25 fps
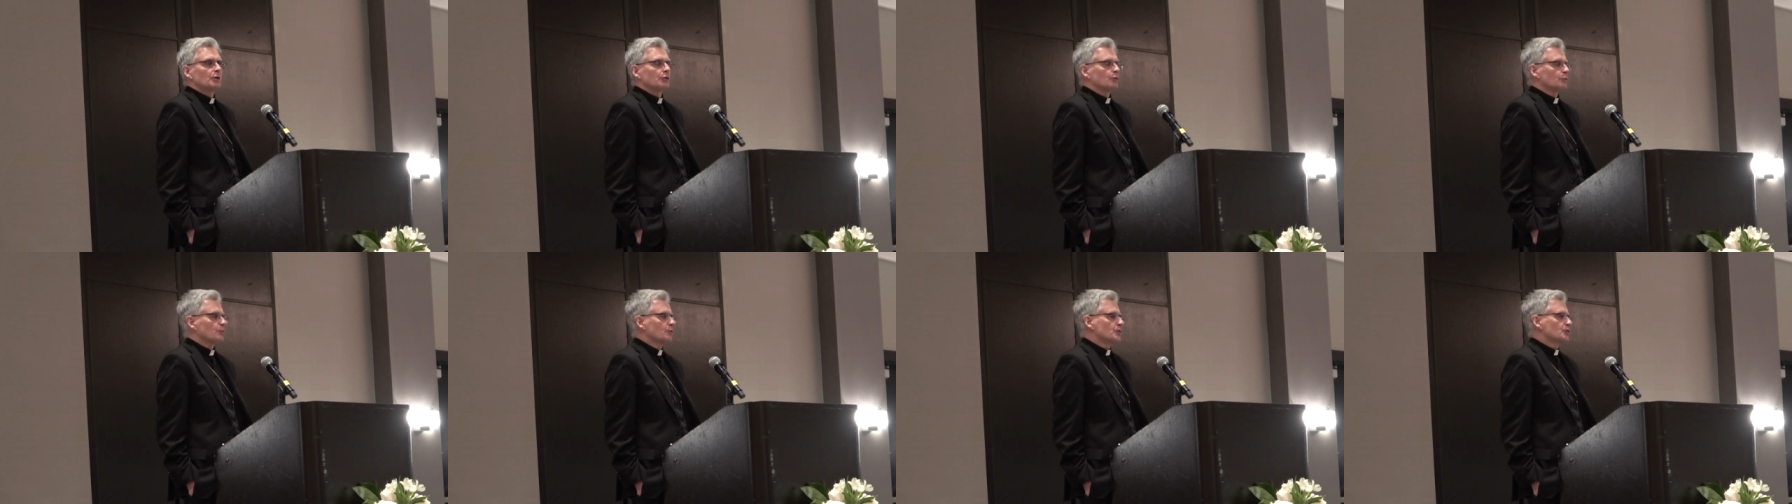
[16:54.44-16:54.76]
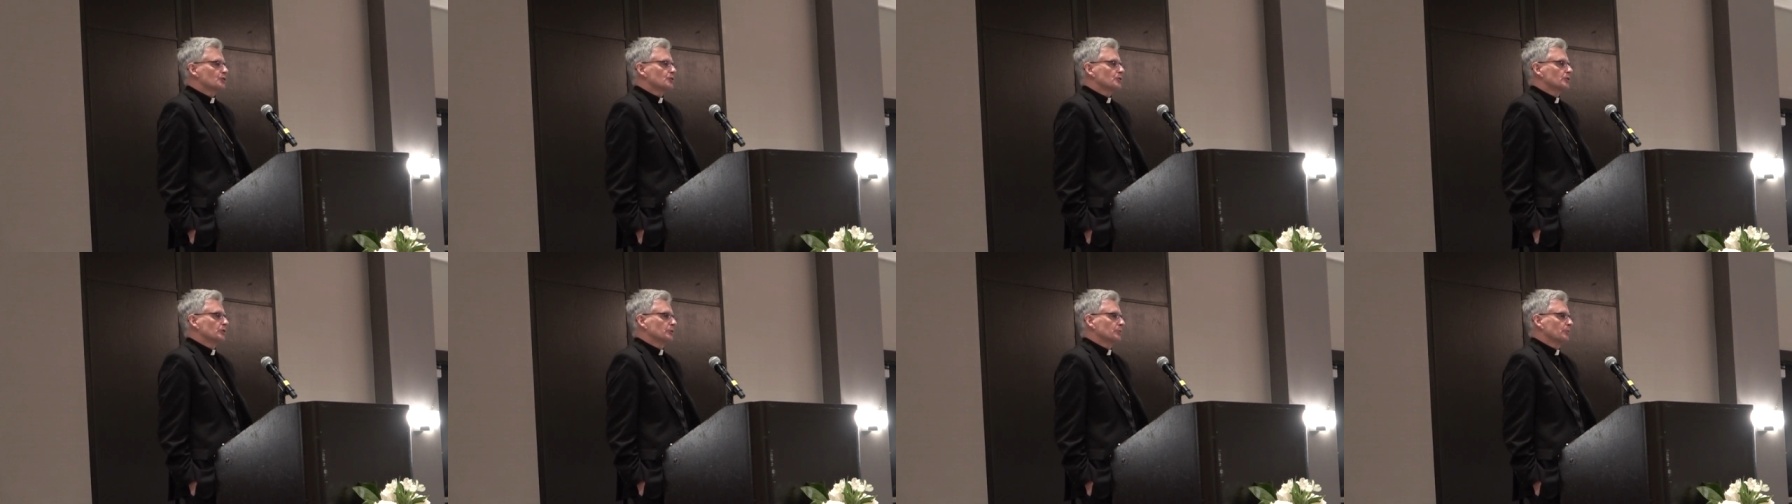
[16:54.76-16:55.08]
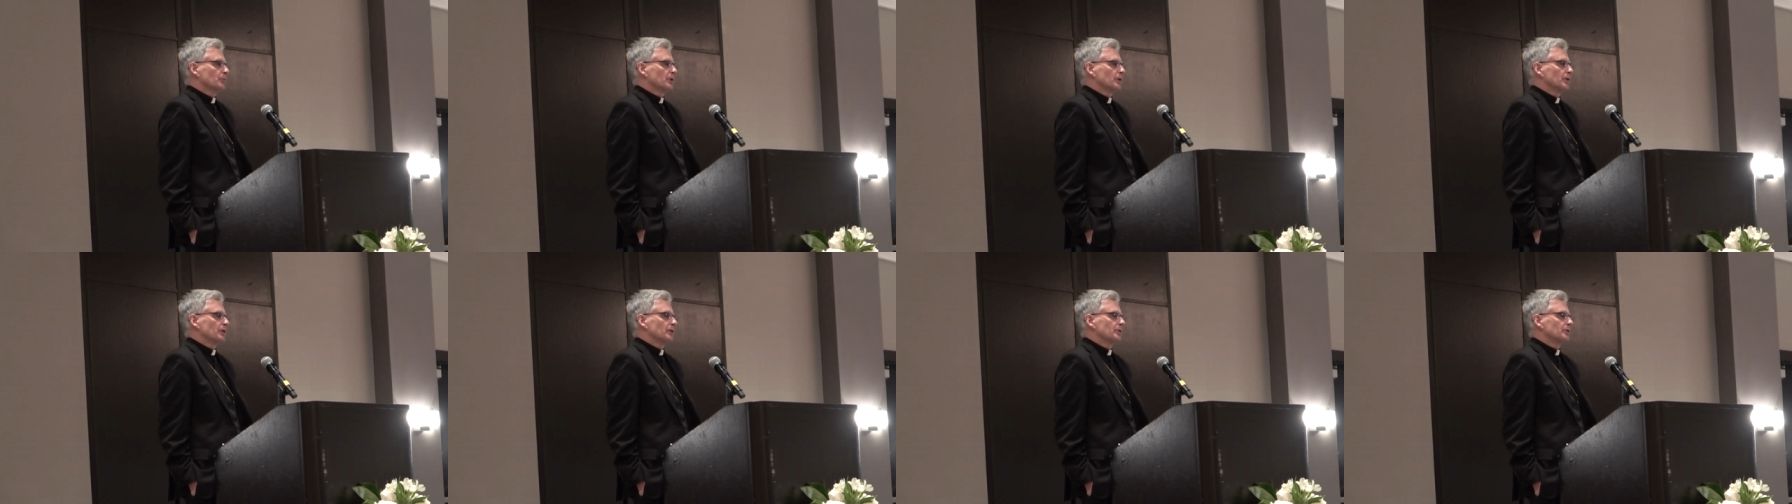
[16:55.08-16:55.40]
and the rich young
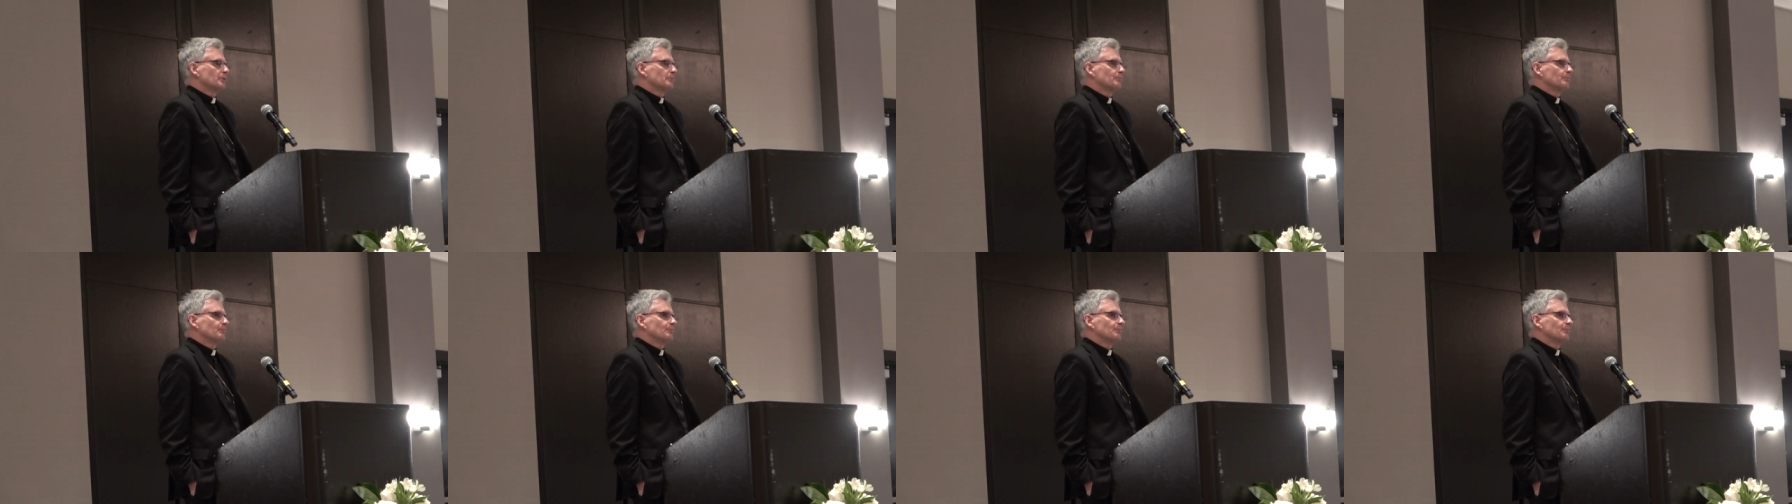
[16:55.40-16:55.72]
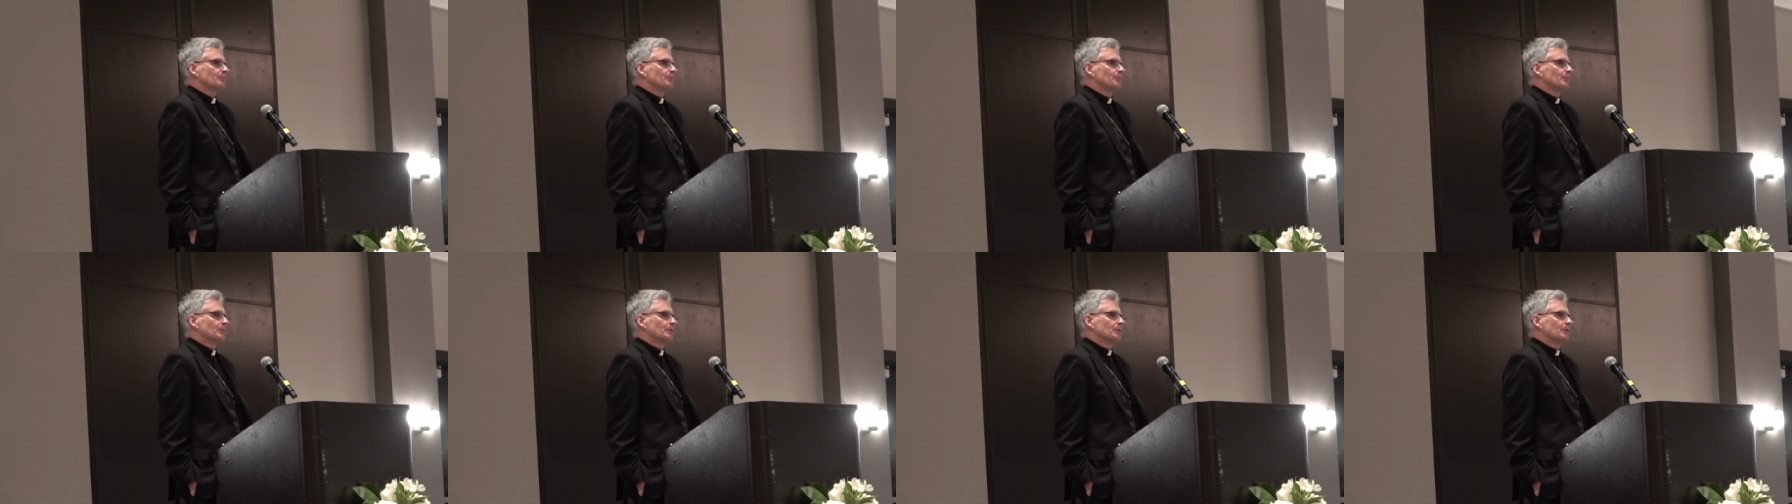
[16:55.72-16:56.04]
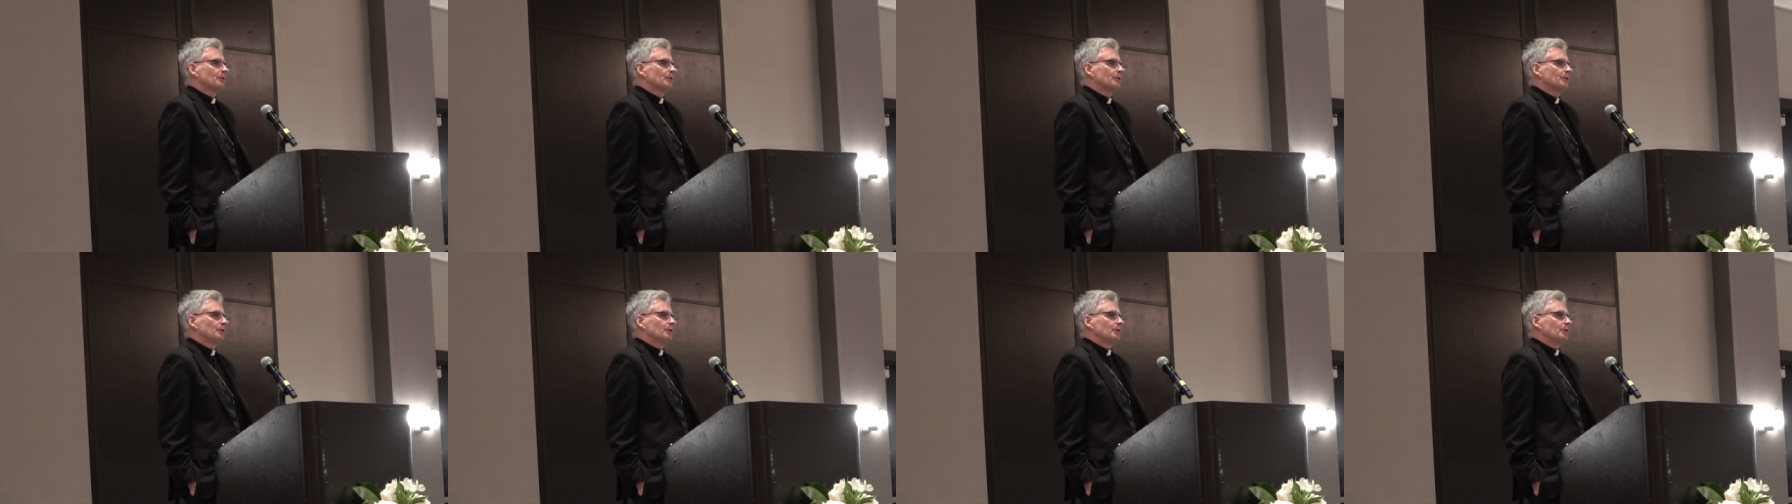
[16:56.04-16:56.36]
man,
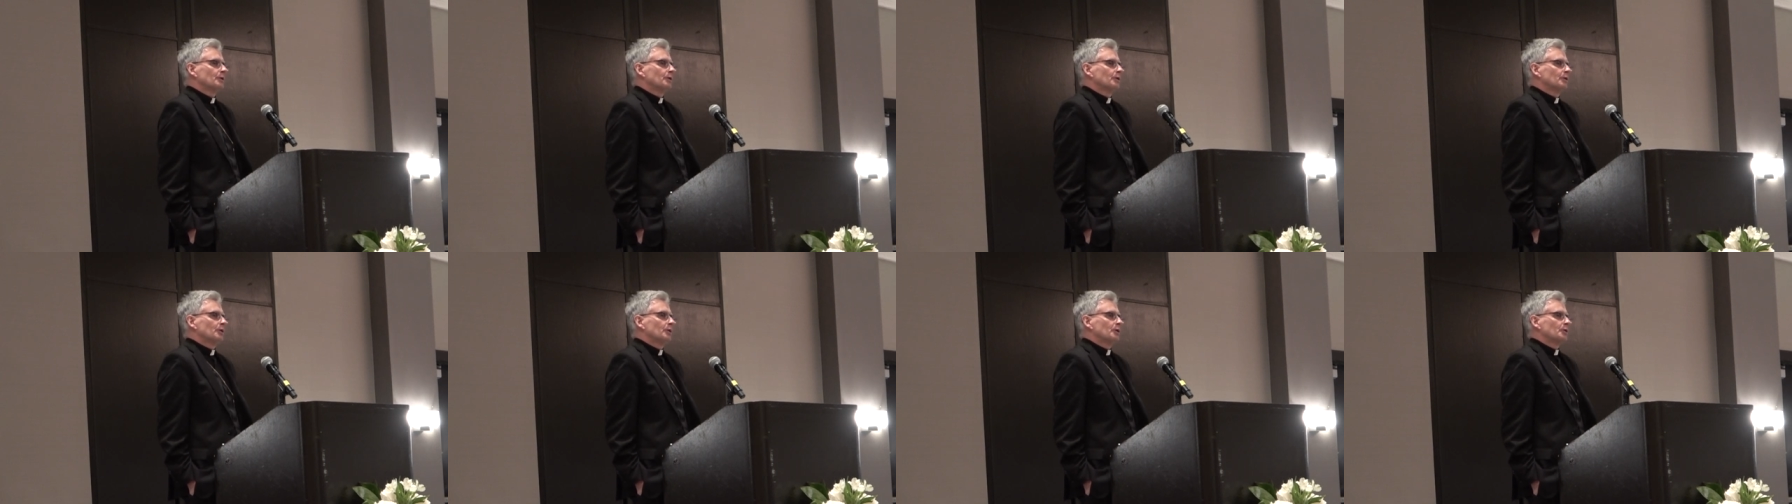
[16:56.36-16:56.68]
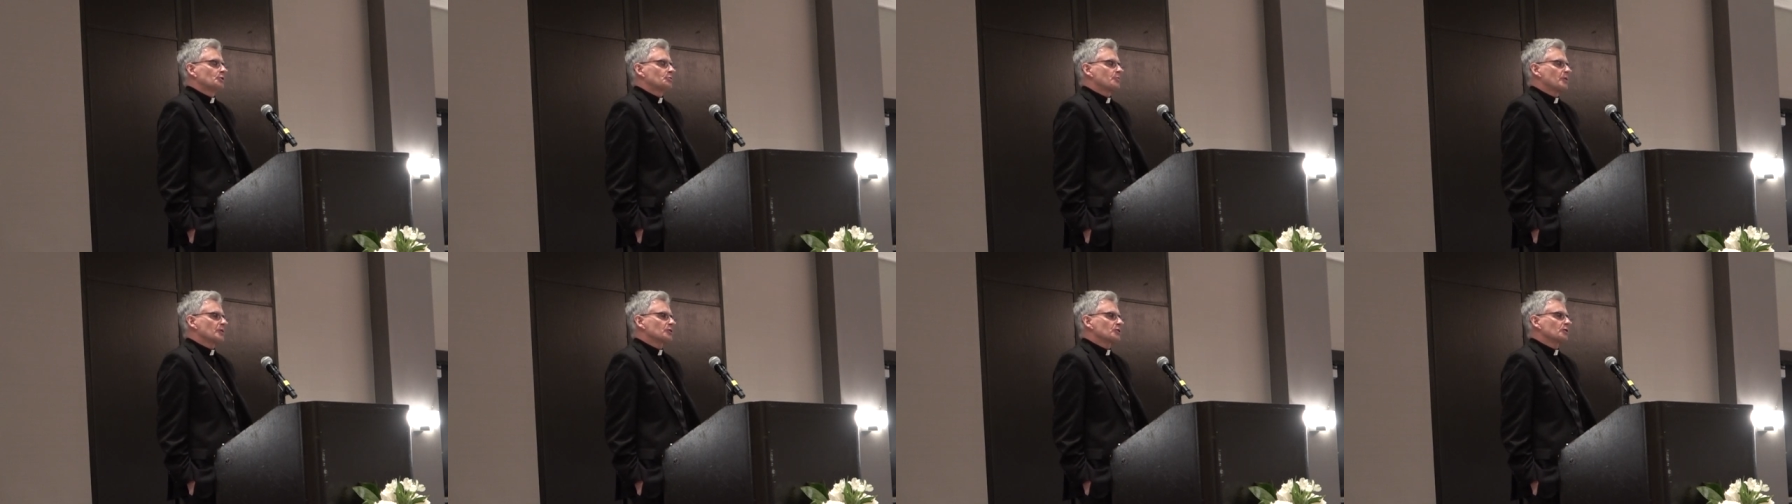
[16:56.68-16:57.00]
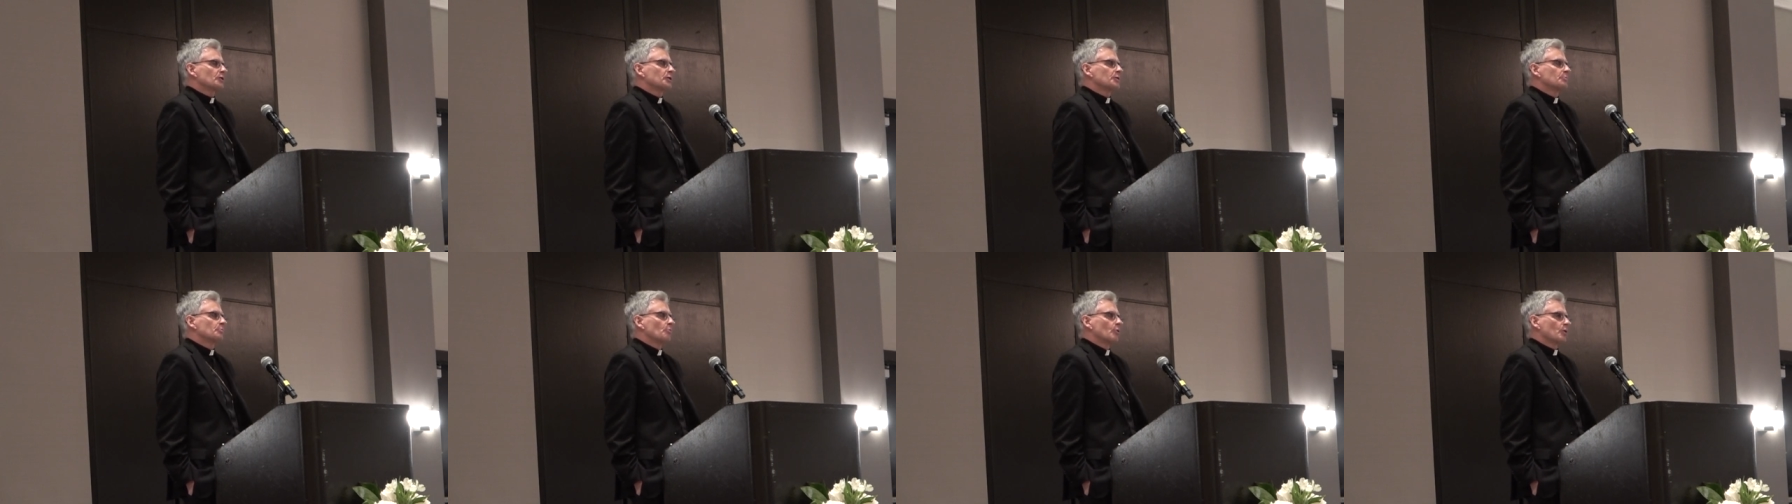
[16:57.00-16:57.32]
especially